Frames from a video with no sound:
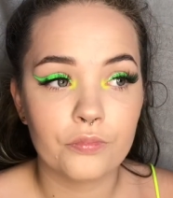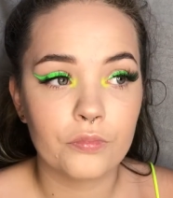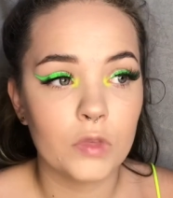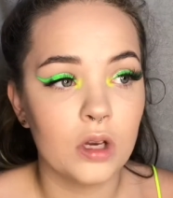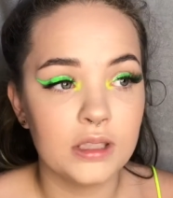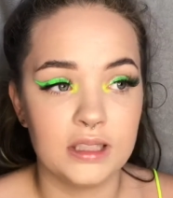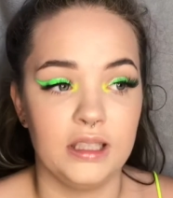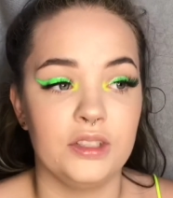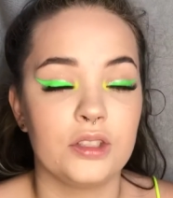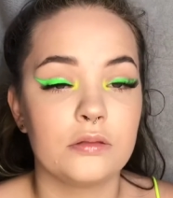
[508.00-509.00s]
honestly,
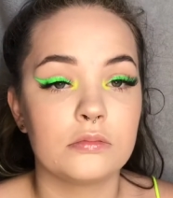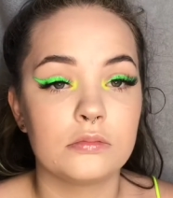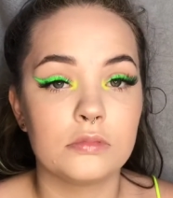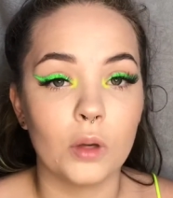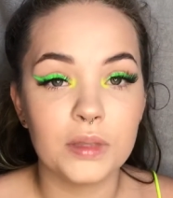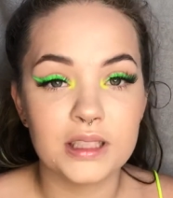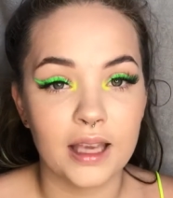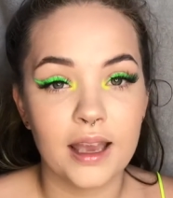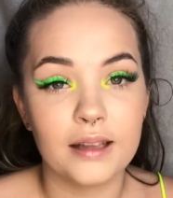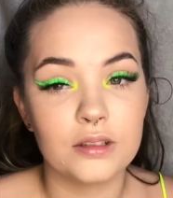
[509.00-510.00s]
just don't be
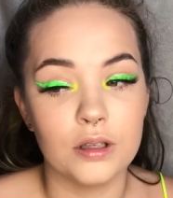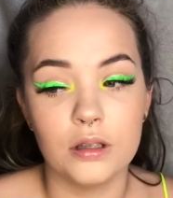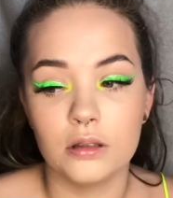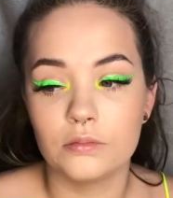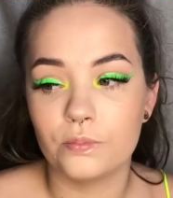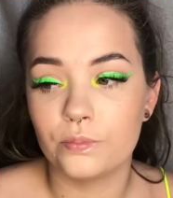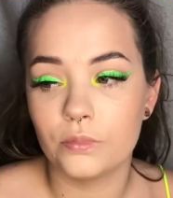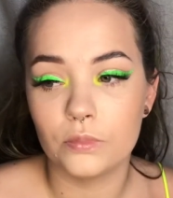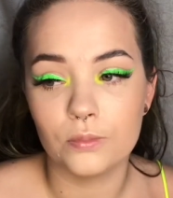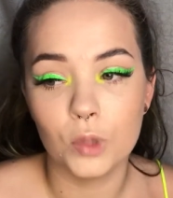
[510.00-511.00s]
scared to
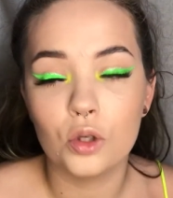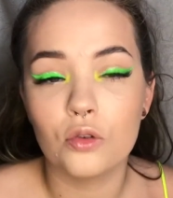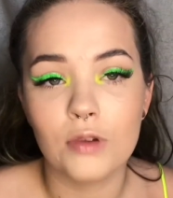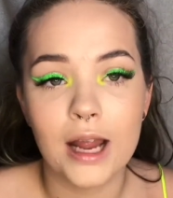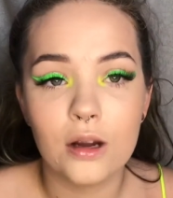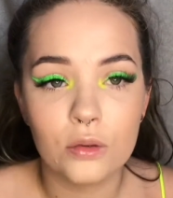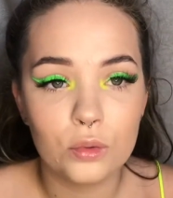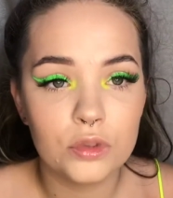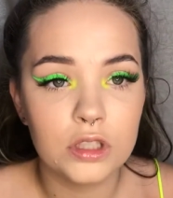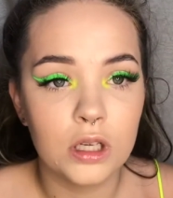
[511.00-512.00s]
look
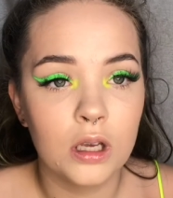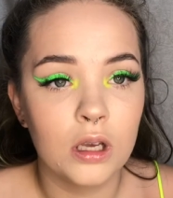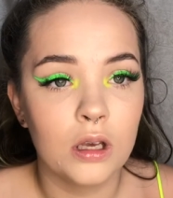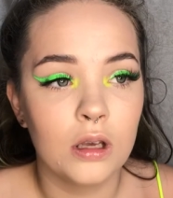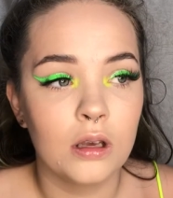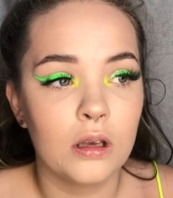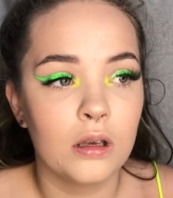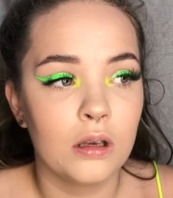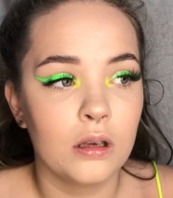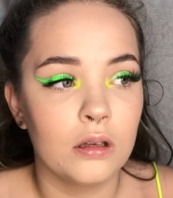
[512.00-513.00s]
around.
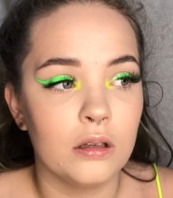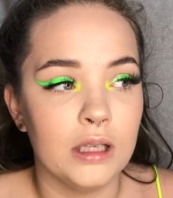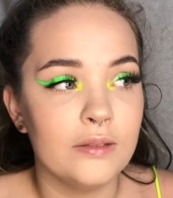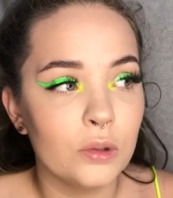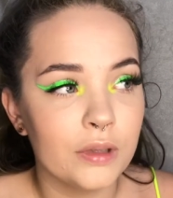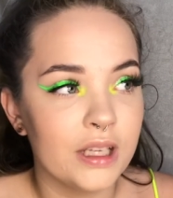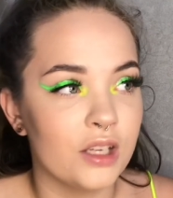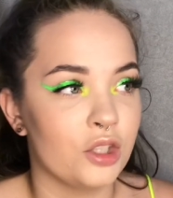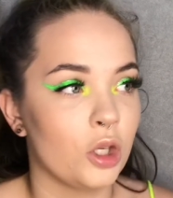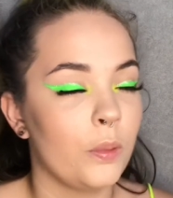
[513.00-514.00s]
Even going in a
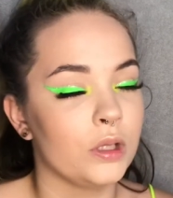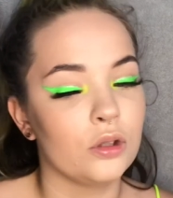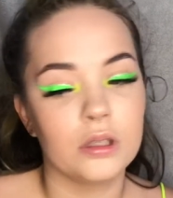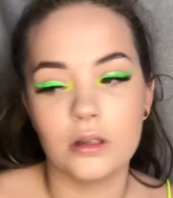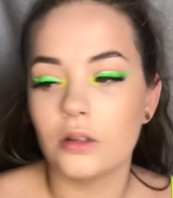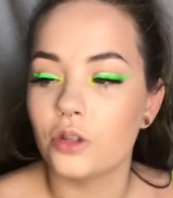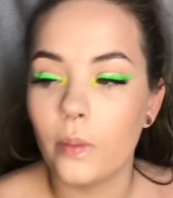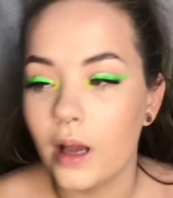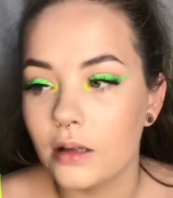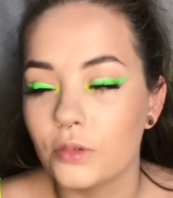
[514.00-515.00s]
shop and looking at a shop
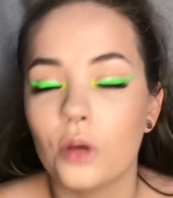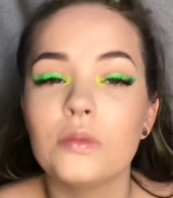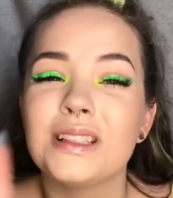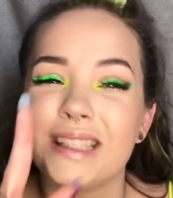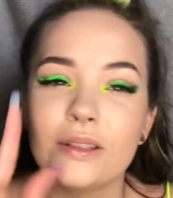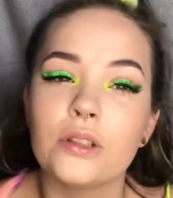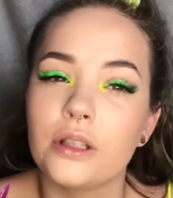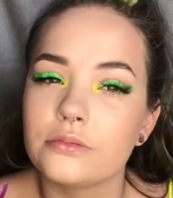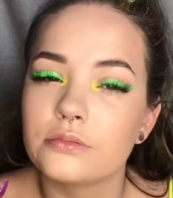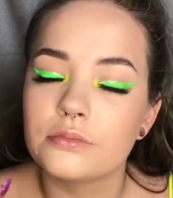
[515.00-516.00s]
item, don't steal though,
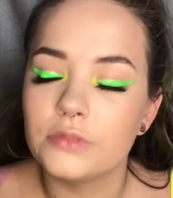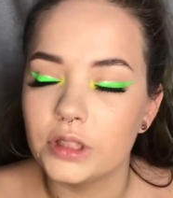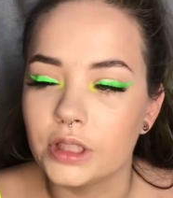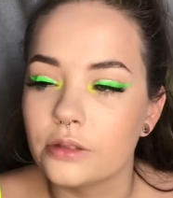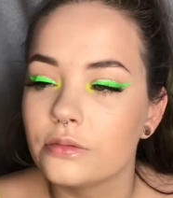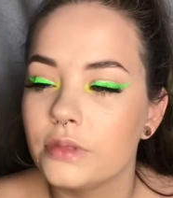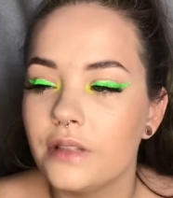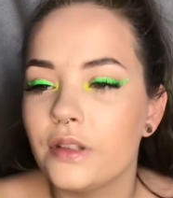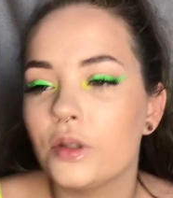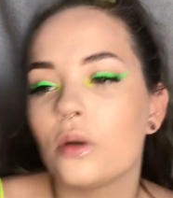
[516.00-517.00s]
you know. Even
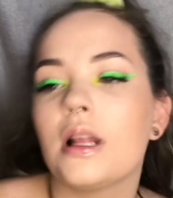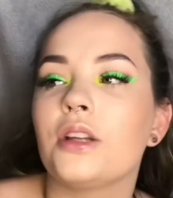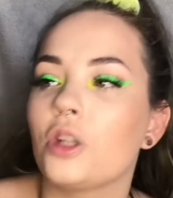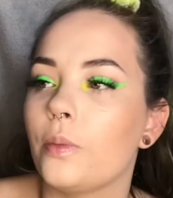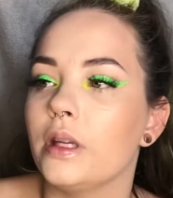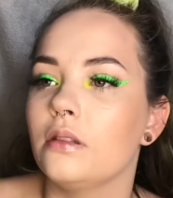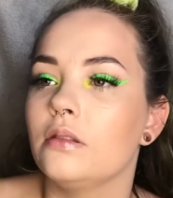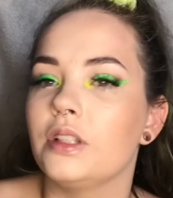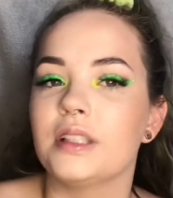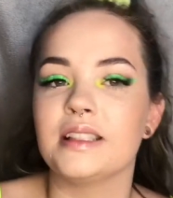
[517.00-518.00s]
if you're going out shopping, you
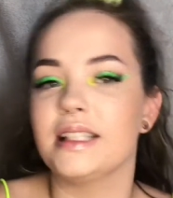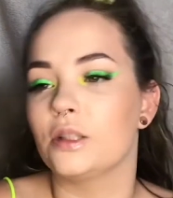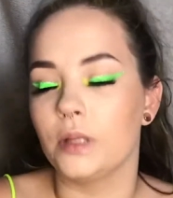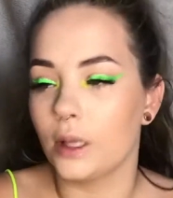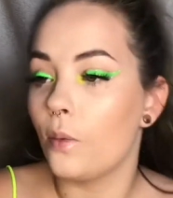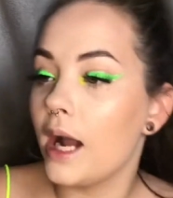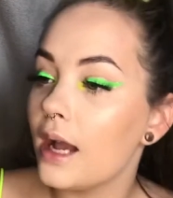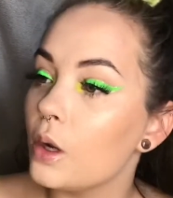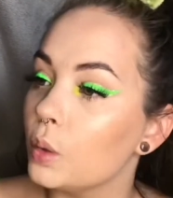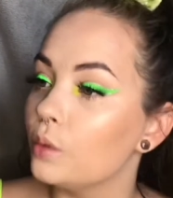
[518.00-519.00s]
can see something, you're like,
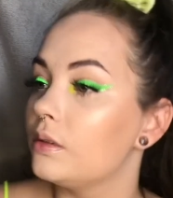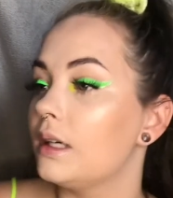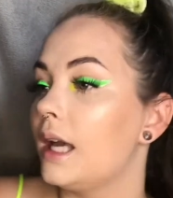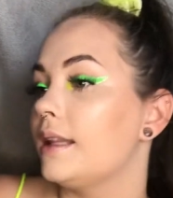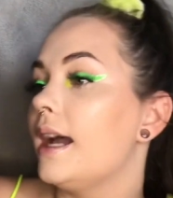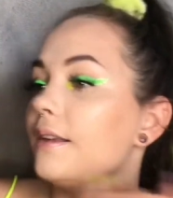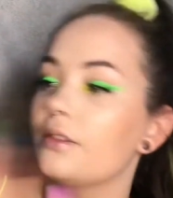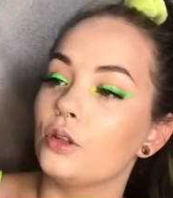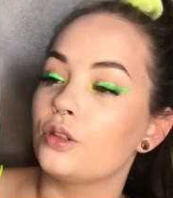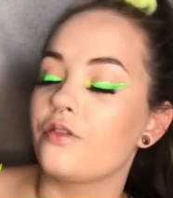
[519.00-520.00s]
wow, I like the
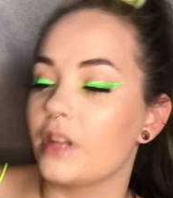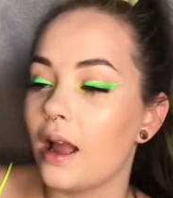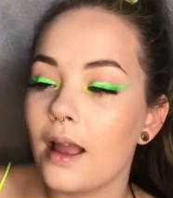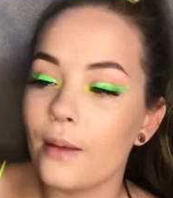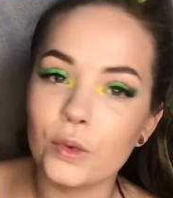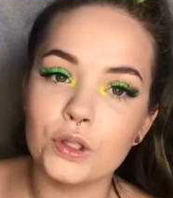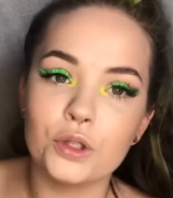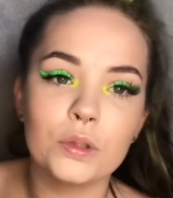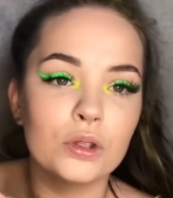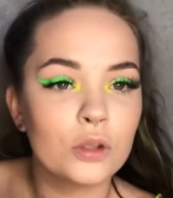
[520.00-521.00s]
look of that, I'm gonna do a
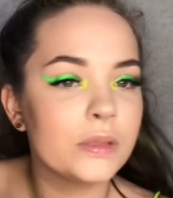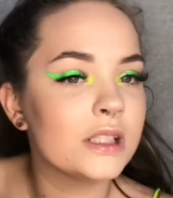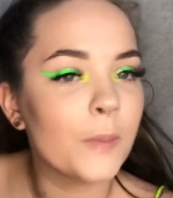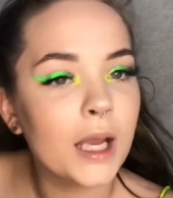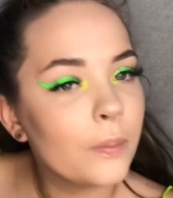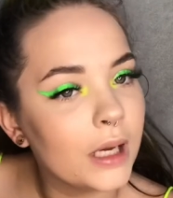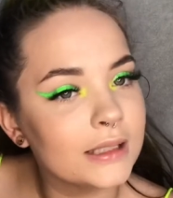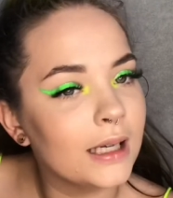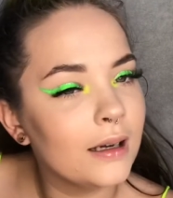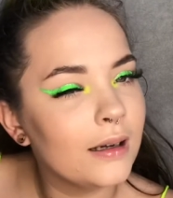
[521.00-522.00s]
look inspired by that,